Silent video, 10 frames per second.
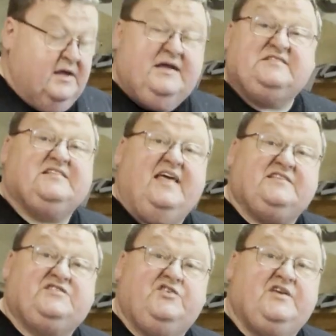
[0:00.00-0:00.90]
It
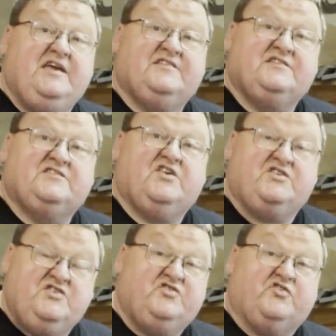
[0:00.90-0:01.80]
selects 2 gears and it's got a
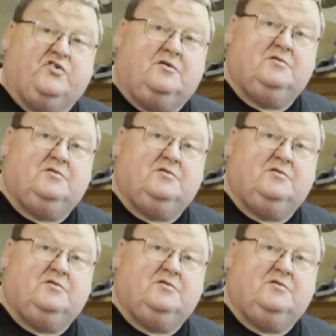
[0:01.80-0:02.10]
neutral.